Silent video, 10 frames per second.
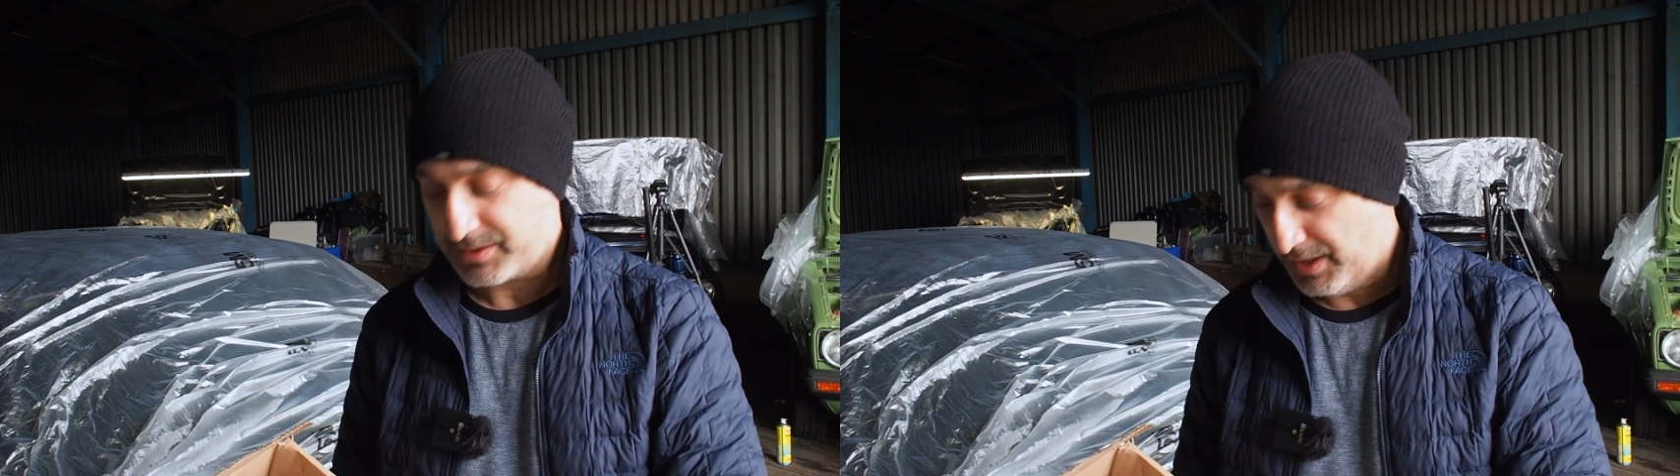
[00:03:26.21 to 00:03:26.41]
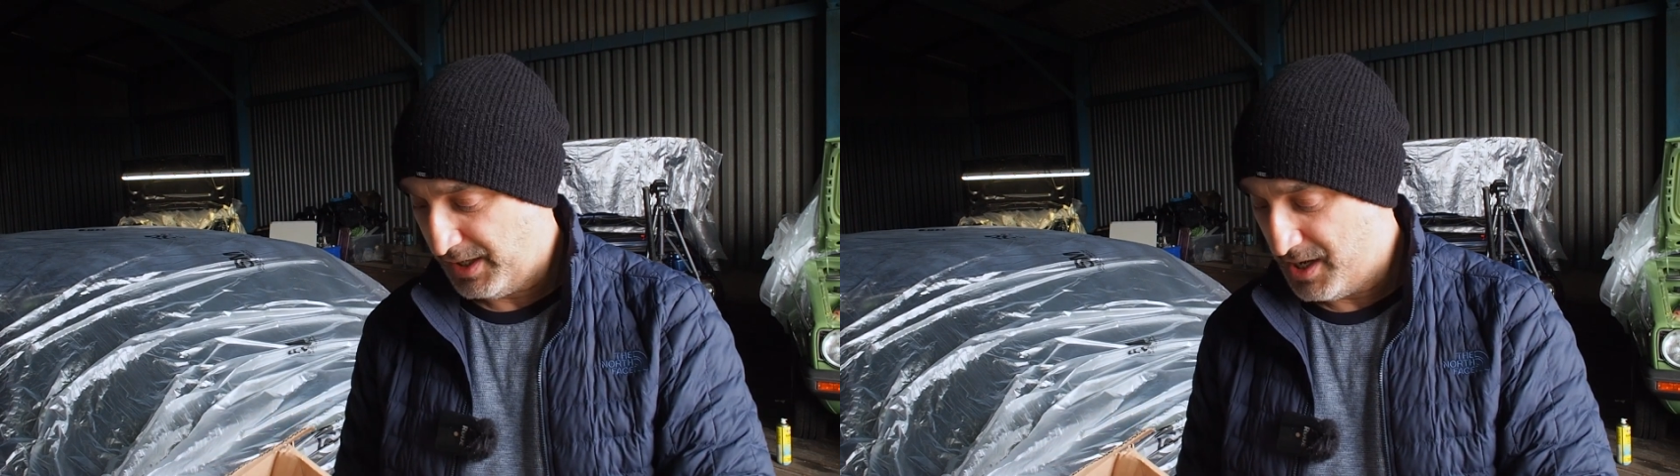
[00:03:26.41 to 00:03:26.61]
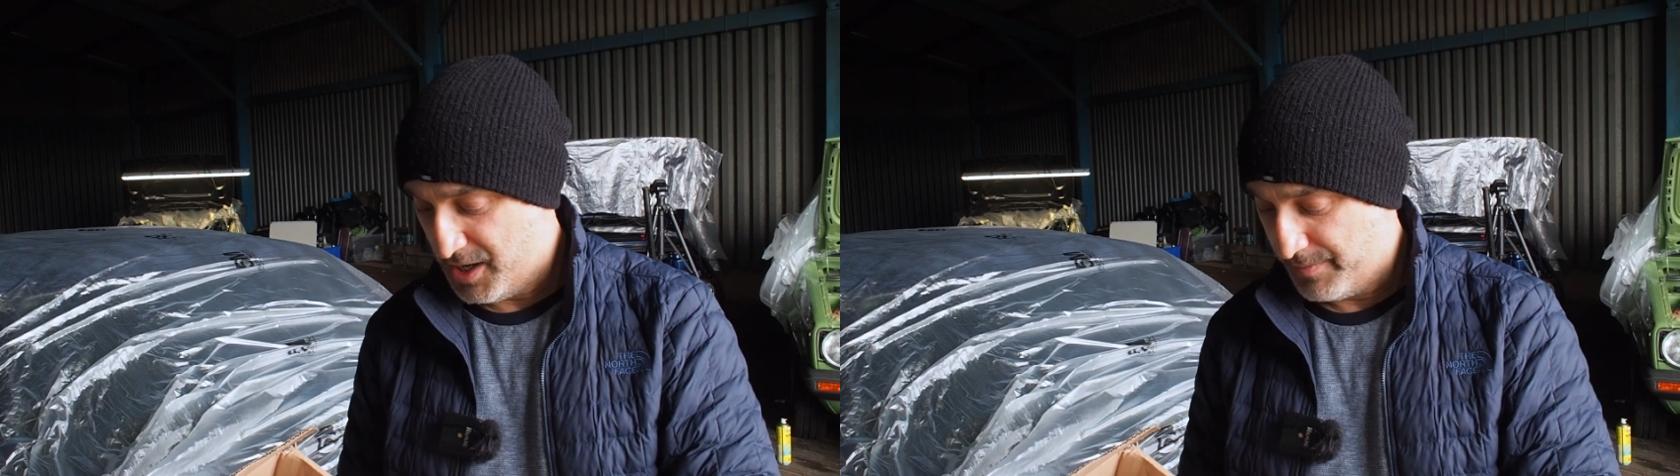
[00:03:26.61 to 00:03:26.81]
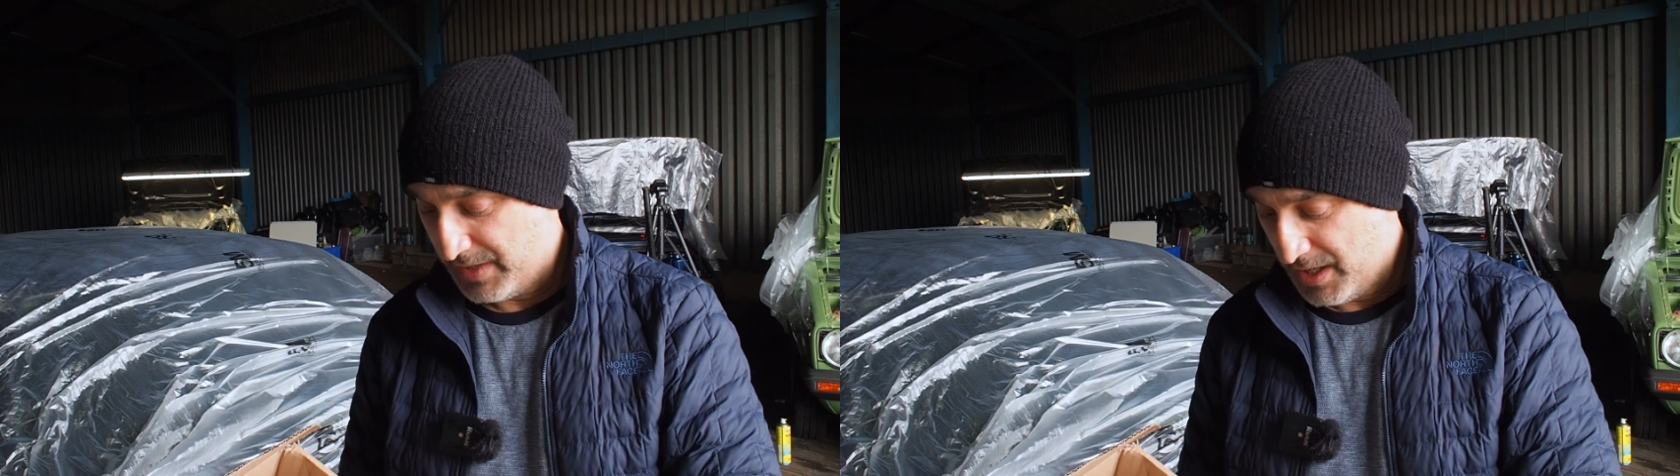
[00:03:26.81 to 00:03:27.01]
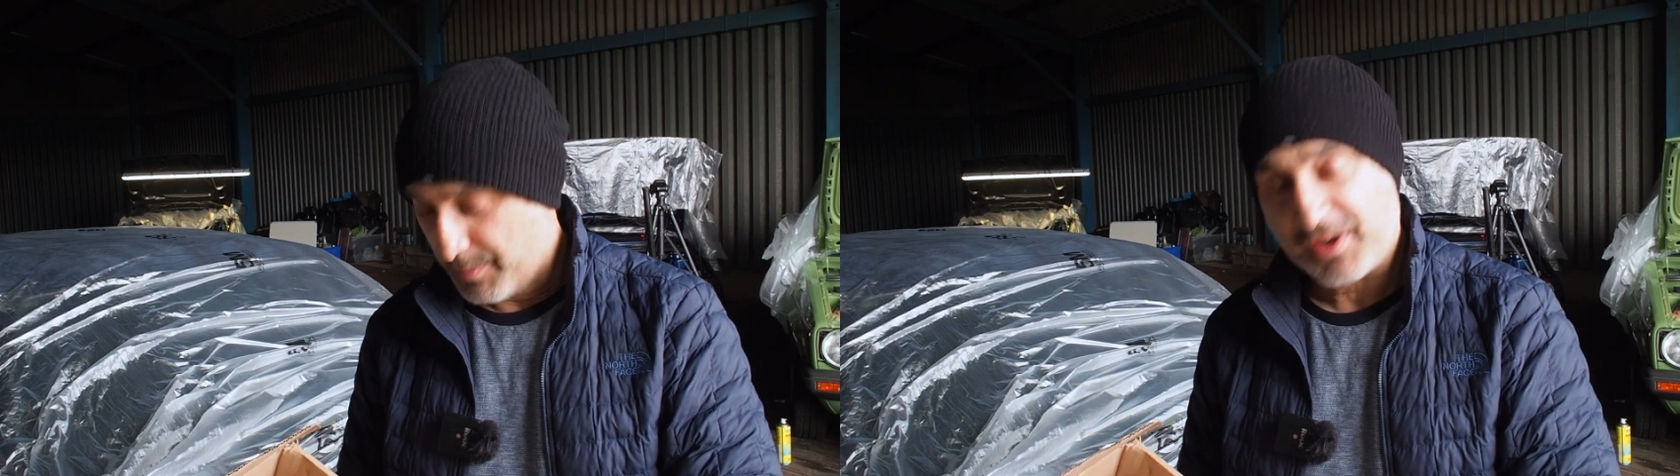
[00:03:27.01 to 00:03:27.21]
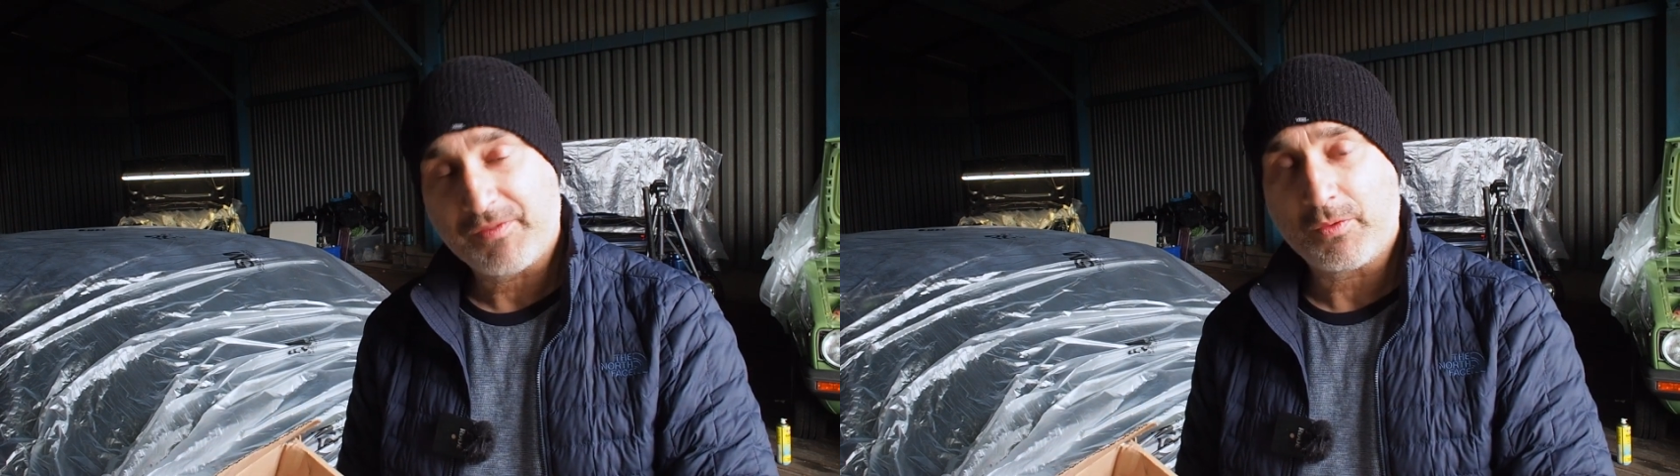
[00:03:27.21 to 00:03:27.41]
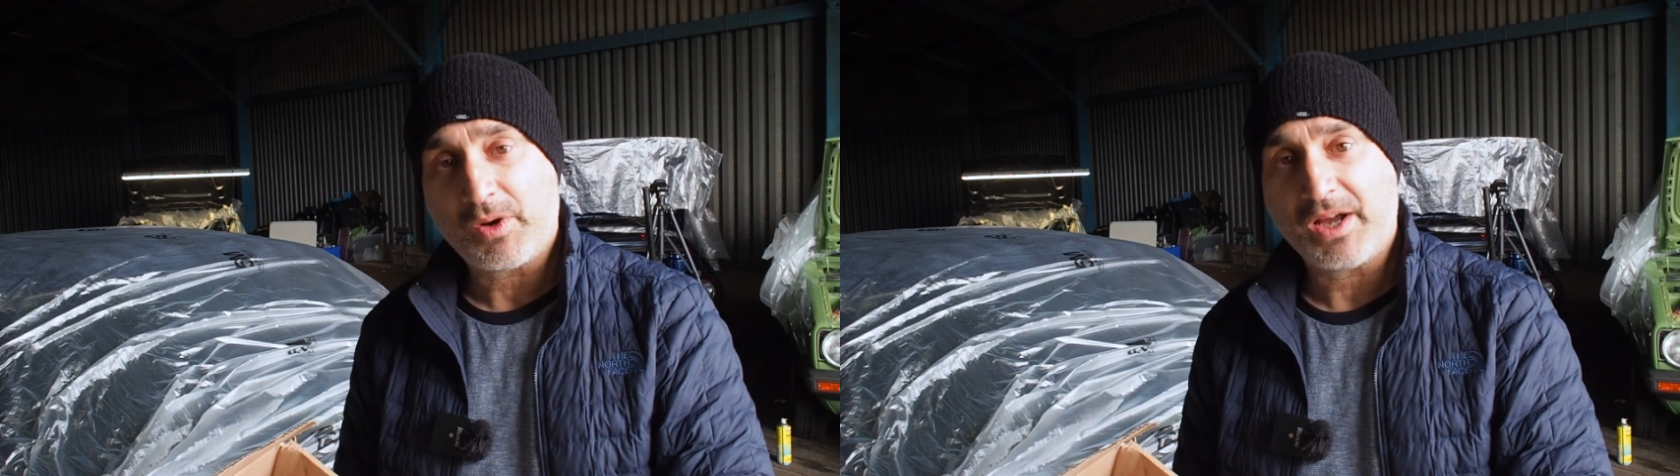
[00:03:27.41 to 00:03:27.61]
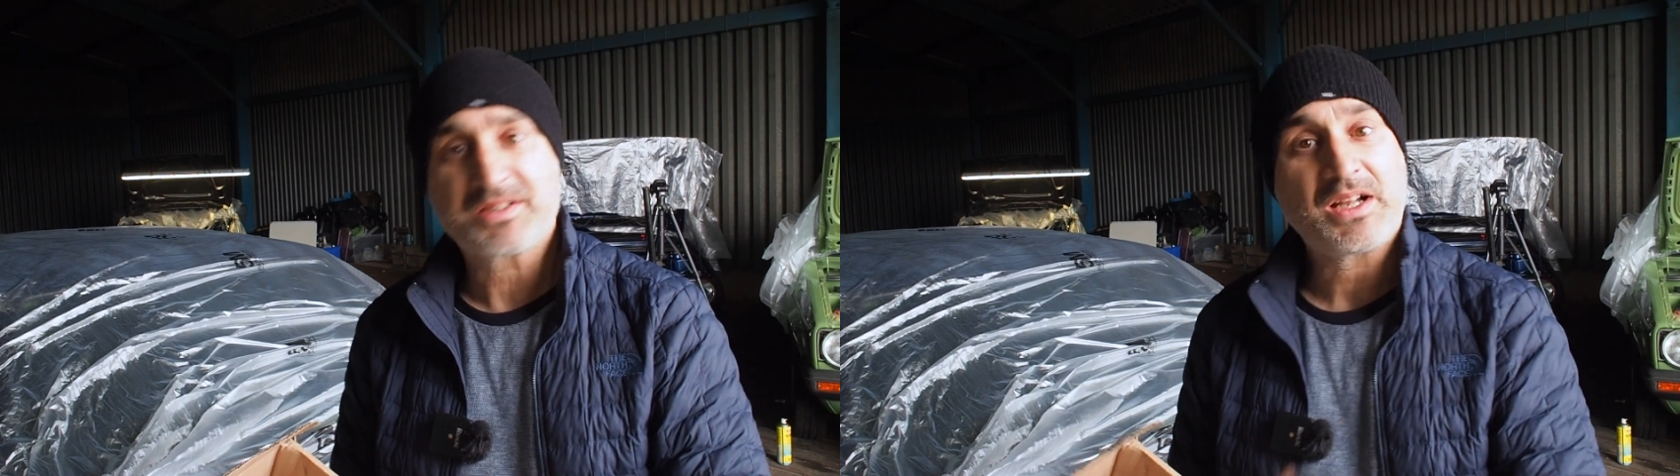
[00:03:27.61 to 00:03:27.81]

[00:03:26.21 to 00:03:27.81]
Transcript: But otherwise,